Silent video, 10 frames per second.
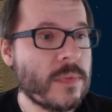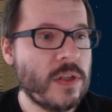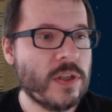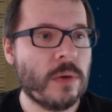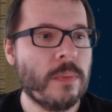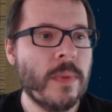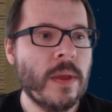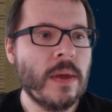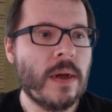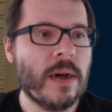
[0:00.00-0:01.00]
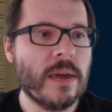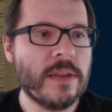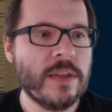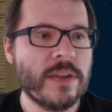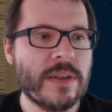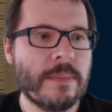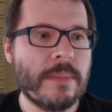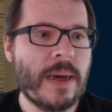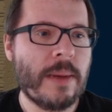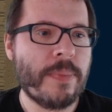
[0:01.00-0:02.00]
So, this is the
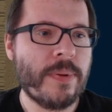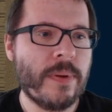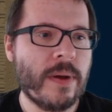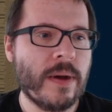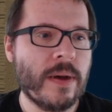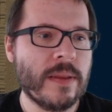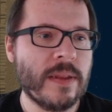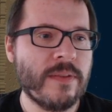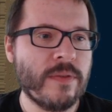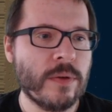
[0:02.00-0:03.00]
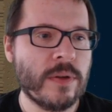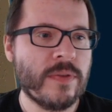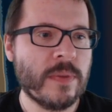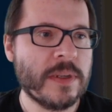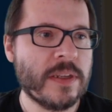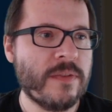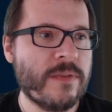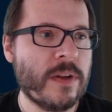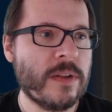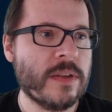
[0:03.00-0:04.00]
map that I've loaded from a save
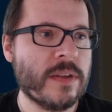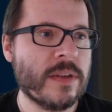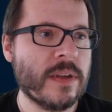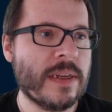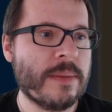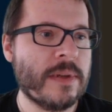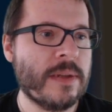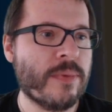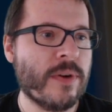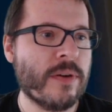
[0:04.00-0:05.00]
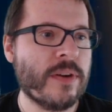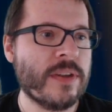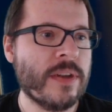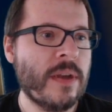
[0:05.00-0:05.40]
file. This is a game in progress.